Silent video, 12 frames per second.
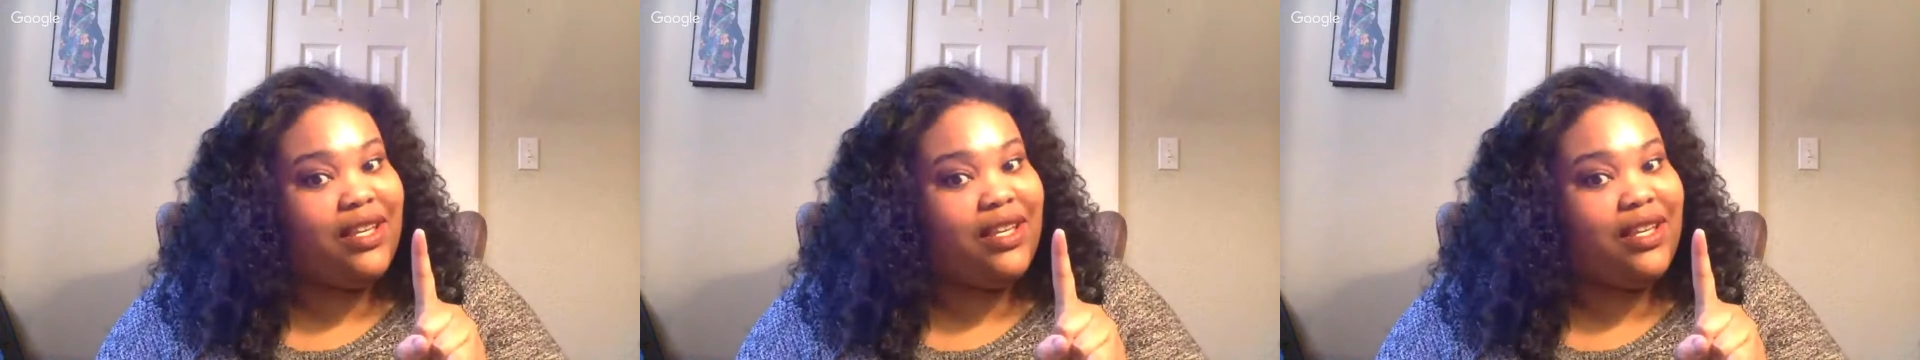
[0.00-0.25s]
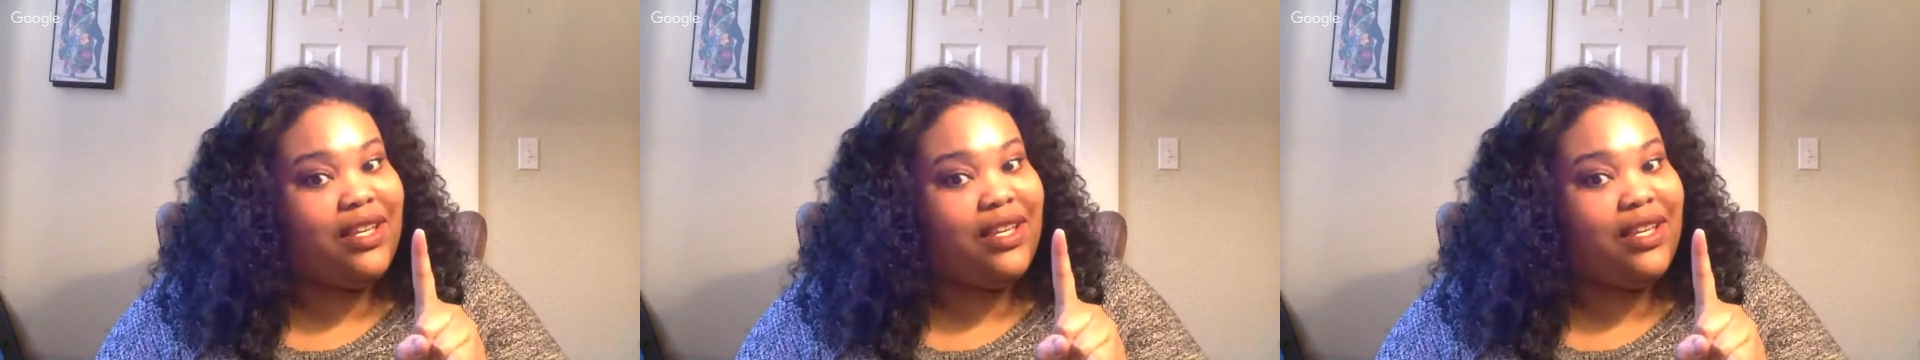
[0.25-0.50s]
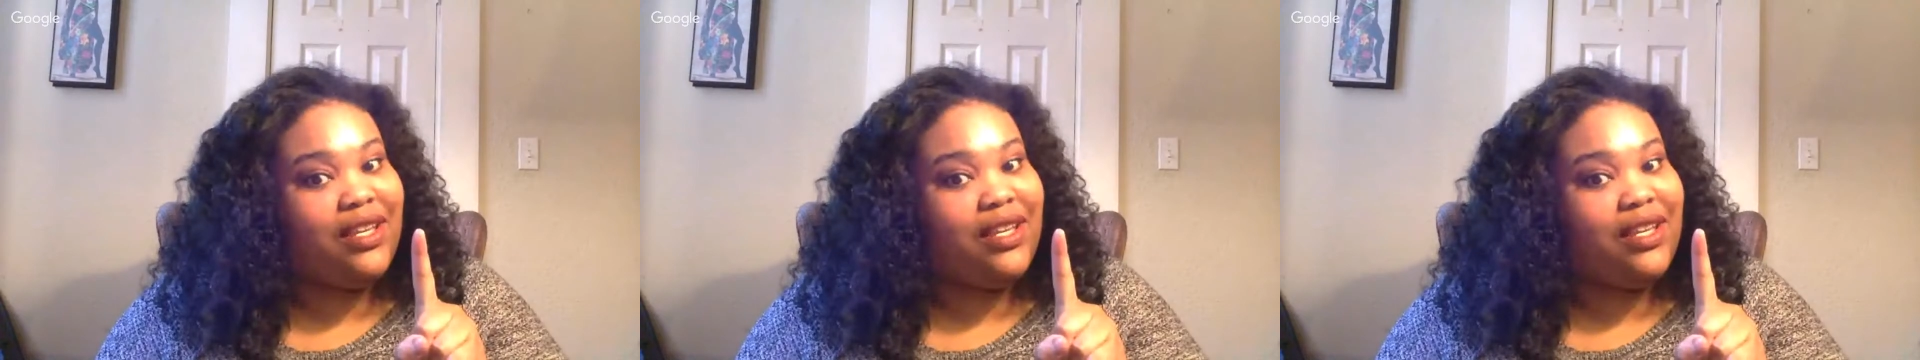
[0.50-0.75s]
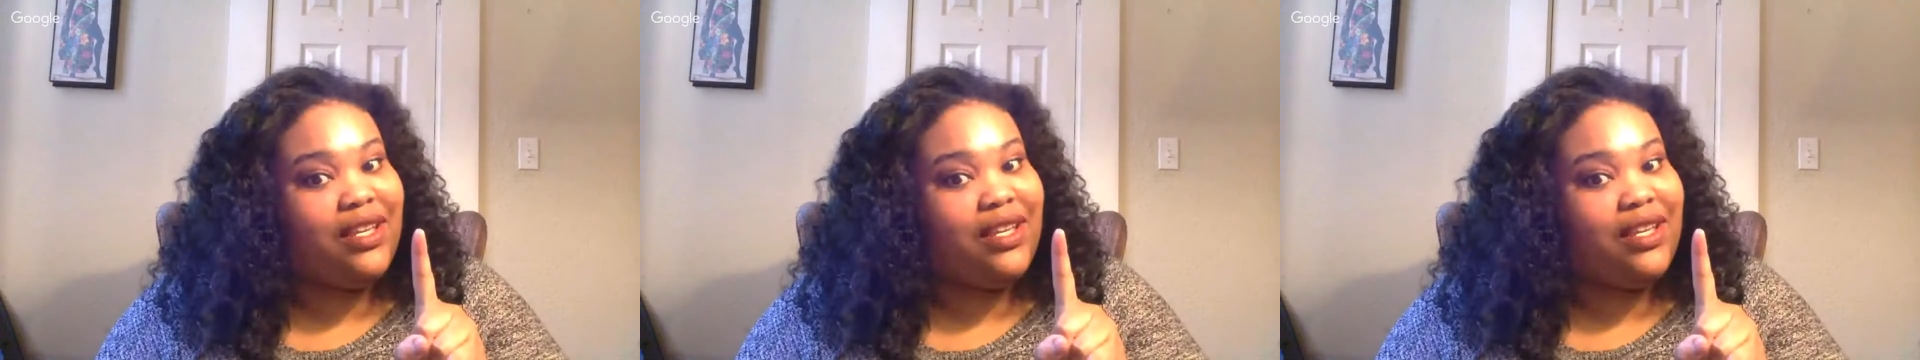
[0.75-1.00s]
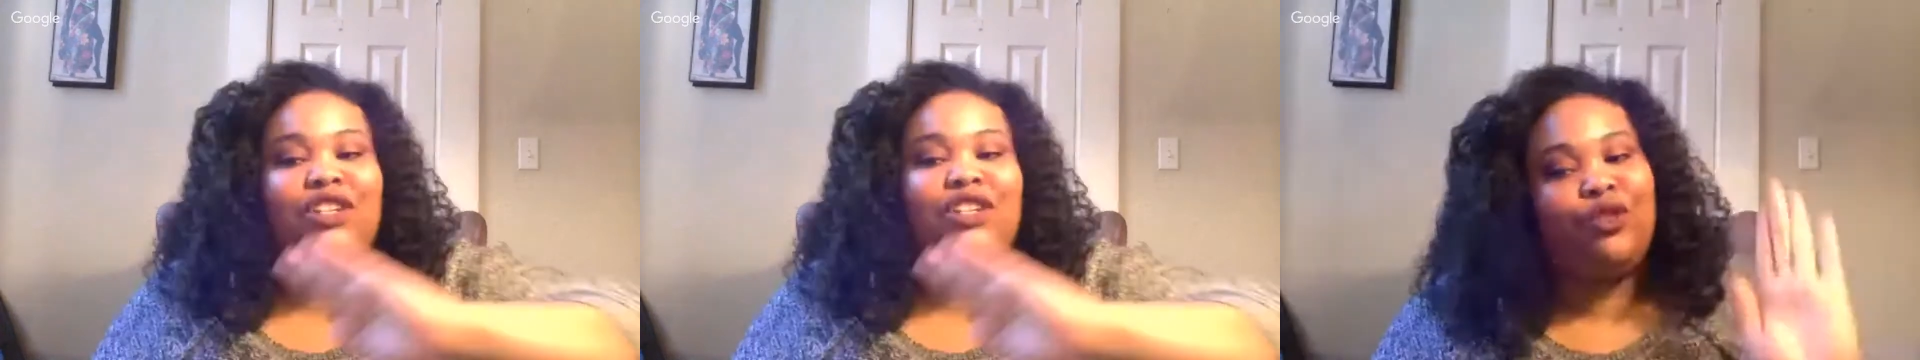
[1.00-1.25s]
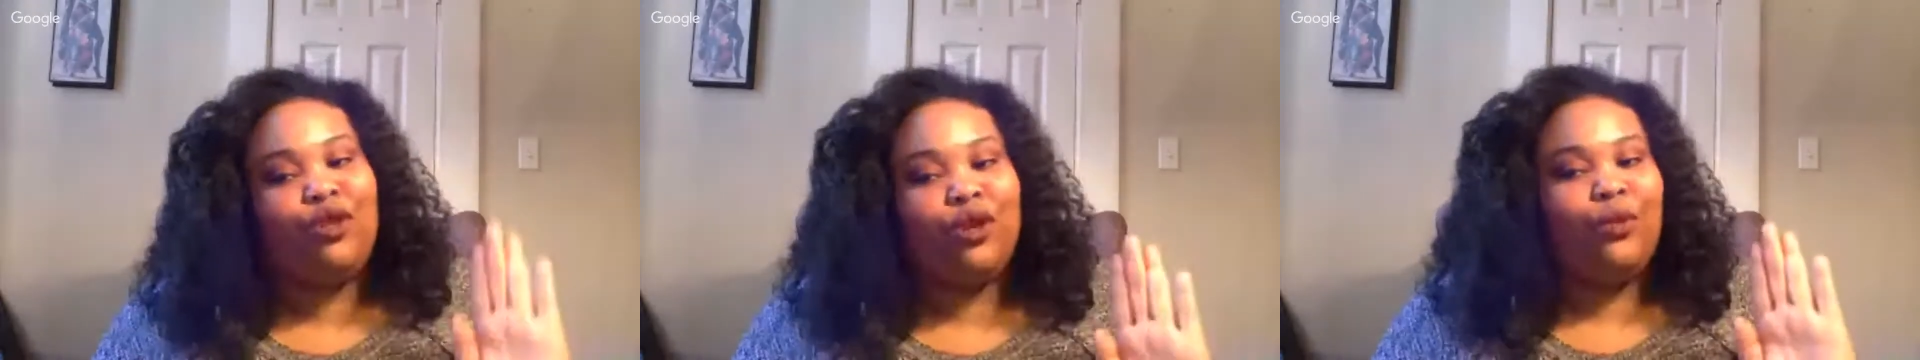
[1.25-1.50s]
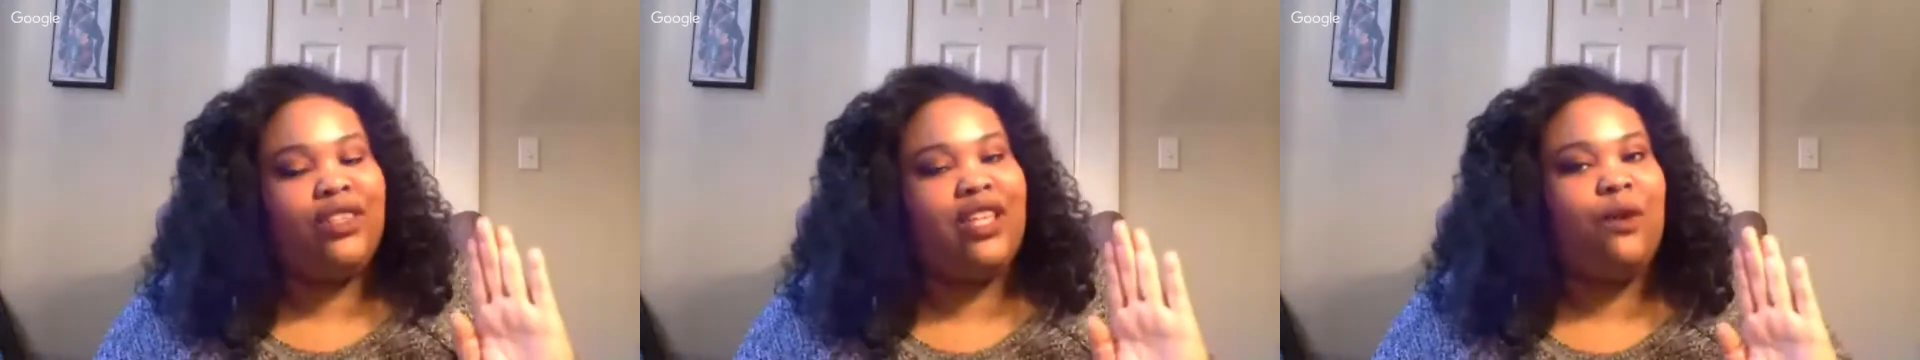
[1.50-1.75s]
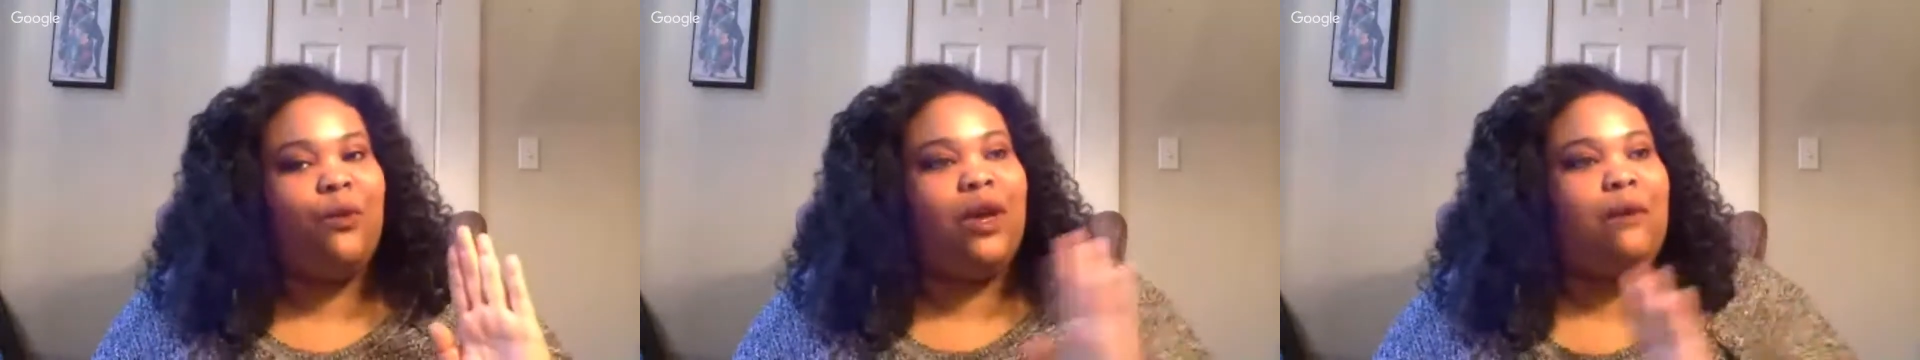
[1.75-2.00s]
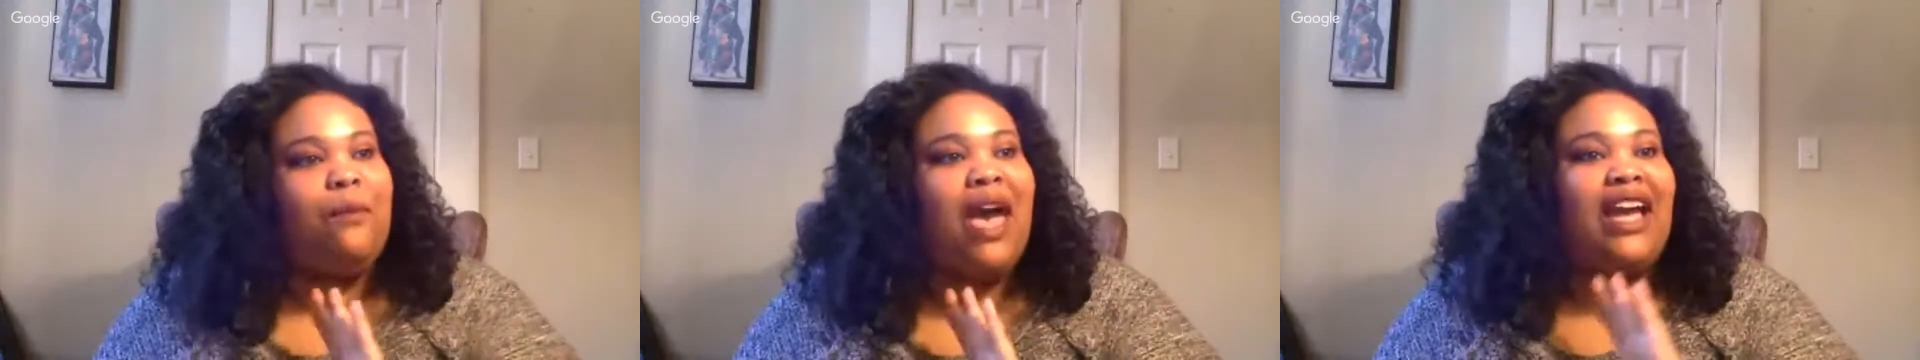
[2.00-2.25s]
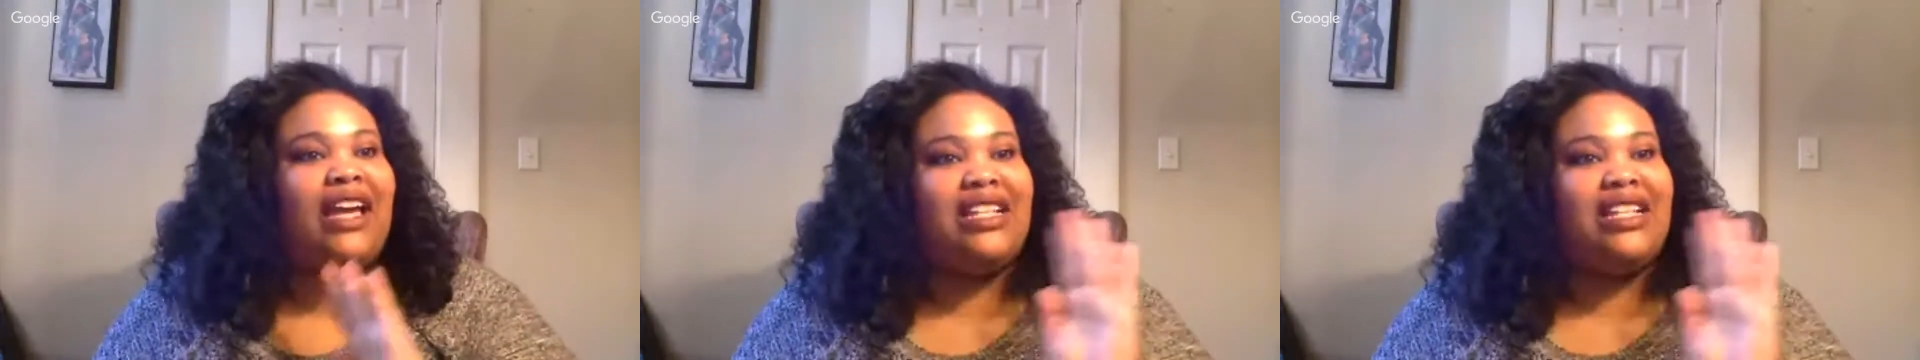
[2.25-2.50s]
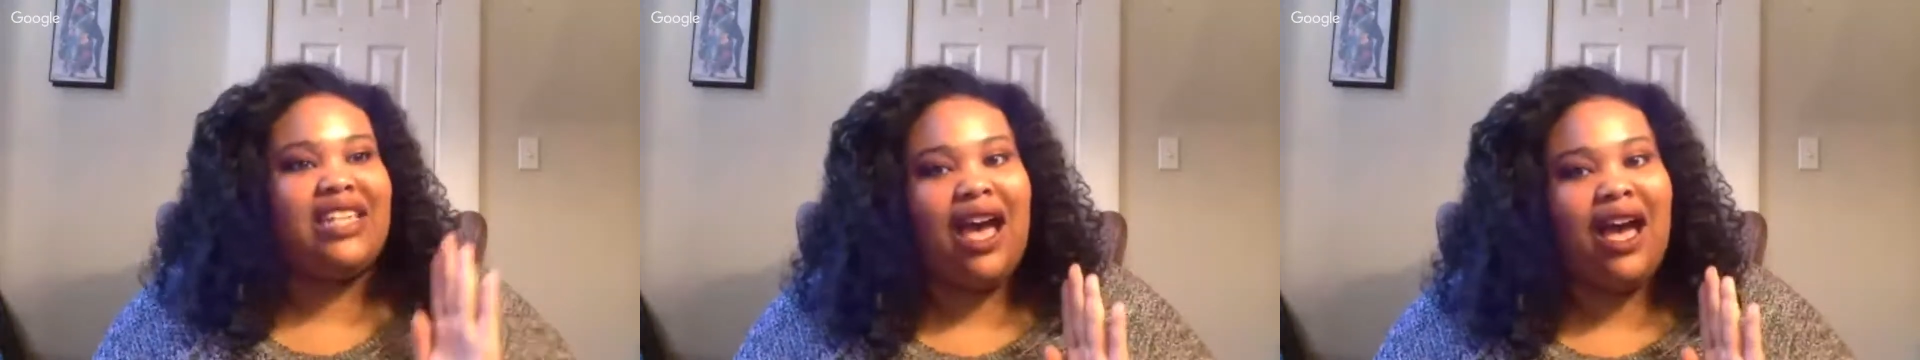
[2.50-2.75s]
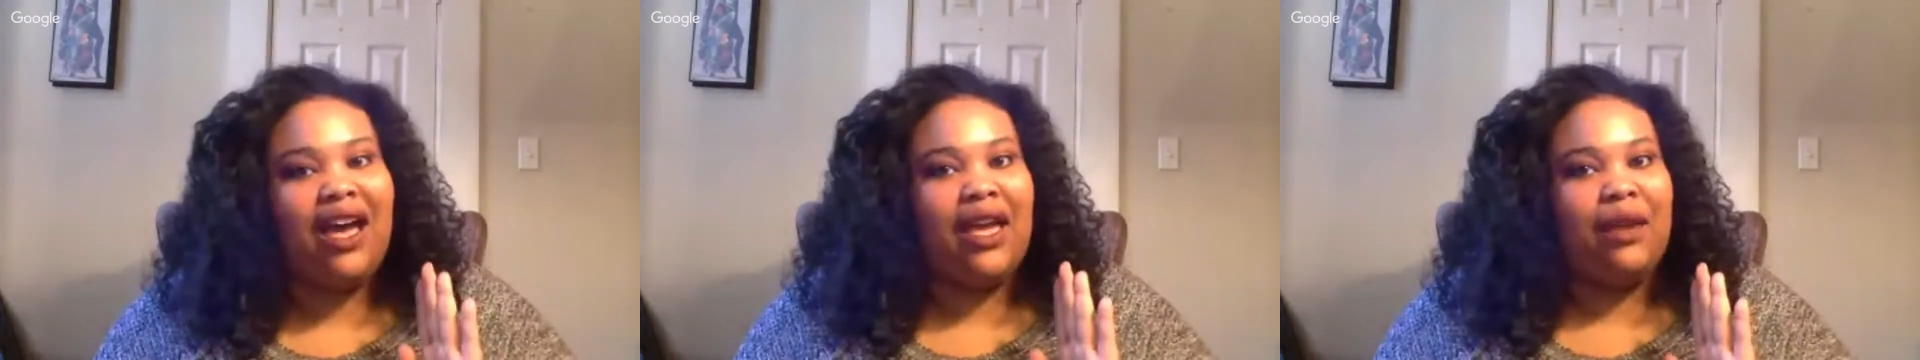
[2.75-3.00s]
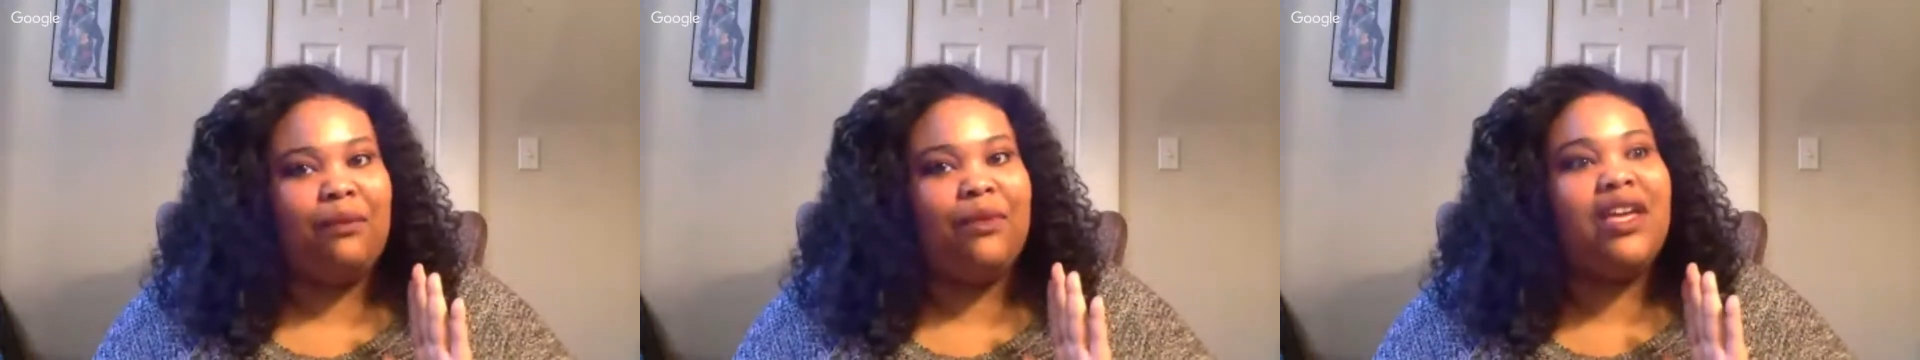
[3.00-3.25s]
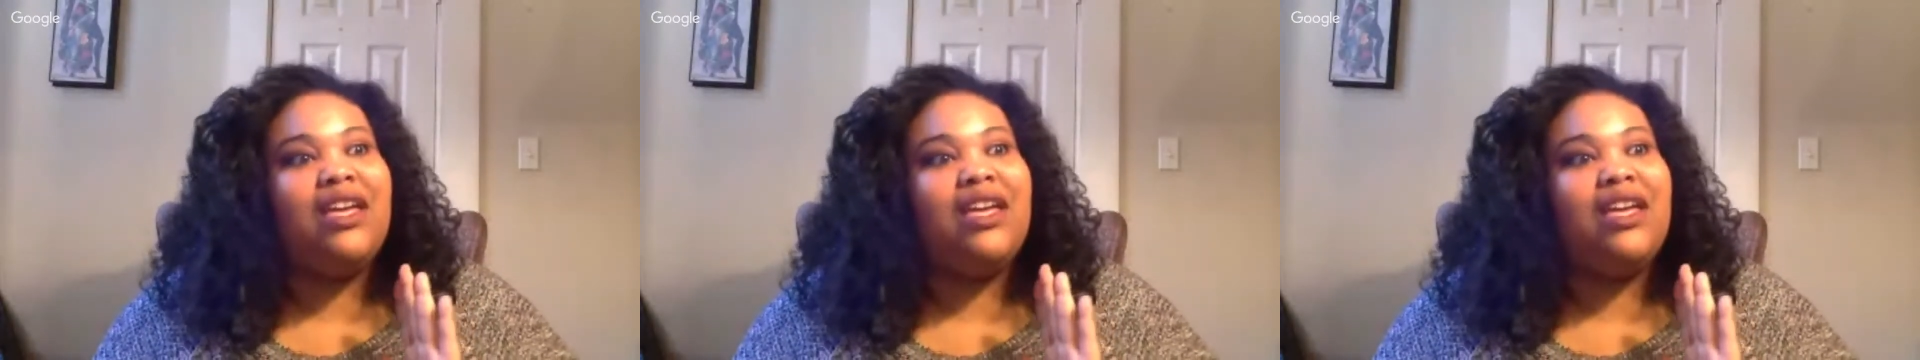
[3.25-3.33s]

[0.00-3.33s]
that were trying to make sure when they went back in time